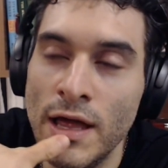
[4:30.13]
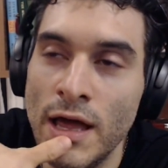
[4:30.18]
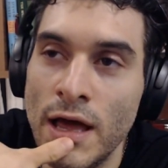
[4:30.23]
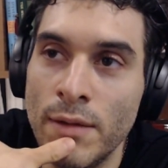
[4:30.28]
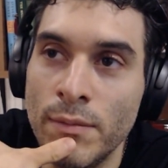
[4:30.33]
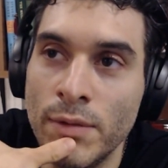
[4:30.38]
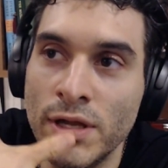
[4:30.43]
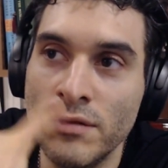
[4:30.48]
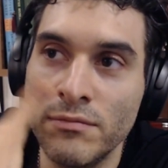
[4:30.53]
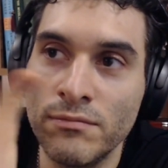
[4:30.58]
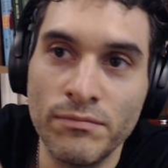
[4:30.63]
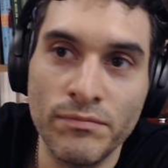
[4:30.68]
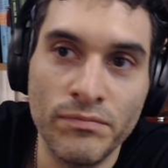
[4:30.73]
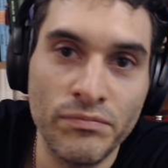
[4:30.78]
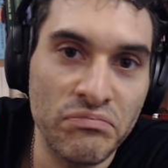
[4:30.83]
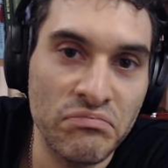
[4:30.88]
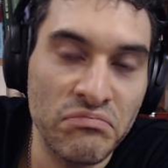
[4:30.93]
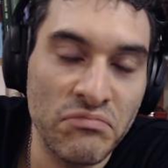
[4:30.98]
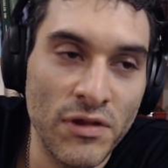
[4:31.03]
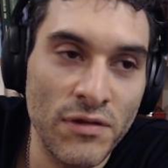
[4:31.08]
I mean,
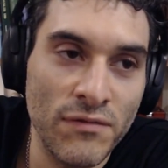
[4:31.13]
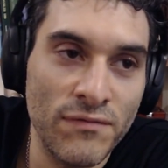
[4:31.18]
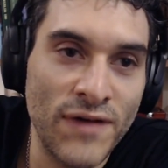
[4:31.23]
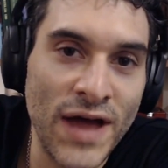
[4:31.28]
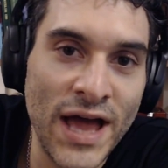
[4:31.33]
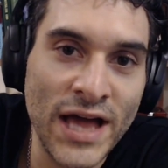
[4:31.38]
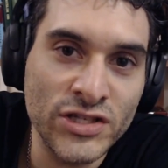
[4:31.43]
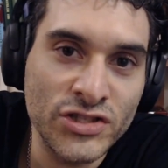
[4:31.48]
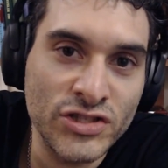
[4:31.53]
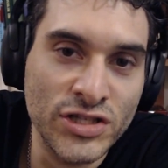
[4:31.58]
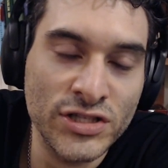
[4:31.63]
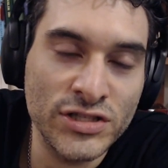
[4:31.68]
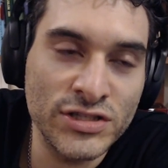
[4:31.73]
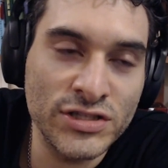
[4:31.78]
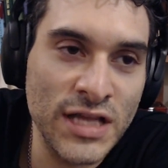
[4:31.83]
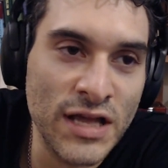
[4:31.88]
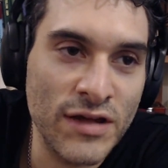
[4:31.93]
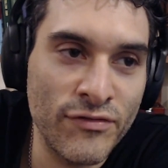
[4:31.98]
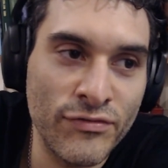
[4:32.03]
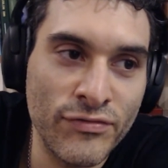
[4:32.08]
fascists
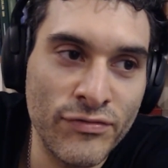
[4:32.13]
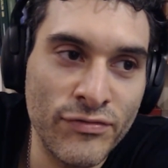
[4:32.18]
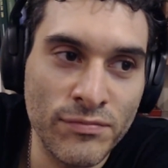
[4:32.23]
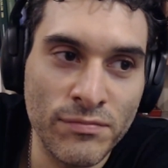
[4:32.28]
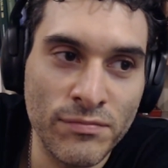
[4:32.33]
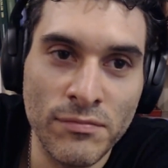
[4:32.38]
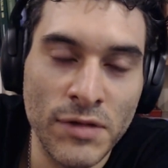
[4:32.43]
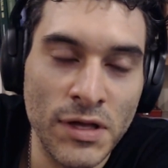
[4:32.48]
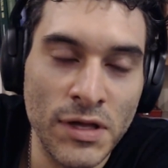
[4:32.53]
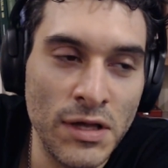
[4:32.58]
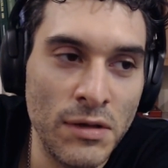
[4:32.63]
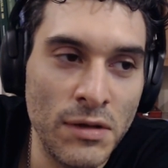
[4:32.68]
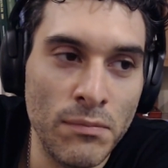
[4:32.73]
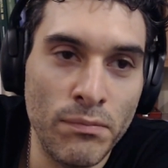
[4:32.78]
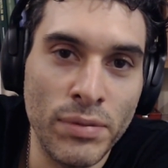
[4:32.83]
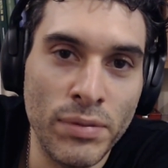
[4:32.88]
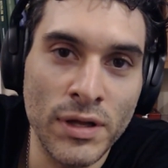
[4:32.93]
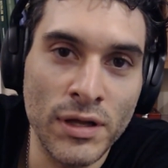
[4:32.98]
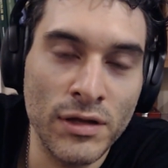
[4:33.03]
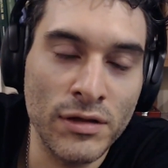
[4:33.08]
have
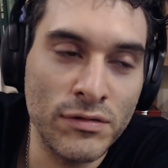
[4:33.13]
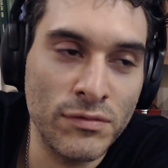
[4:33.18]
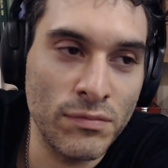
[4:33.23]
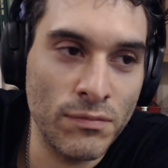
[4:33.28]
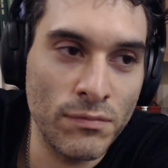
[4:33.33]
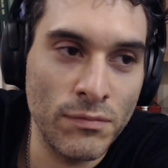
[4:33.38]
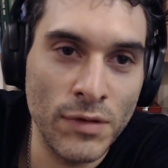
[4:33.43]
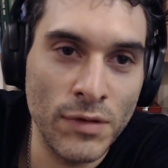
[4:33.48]
built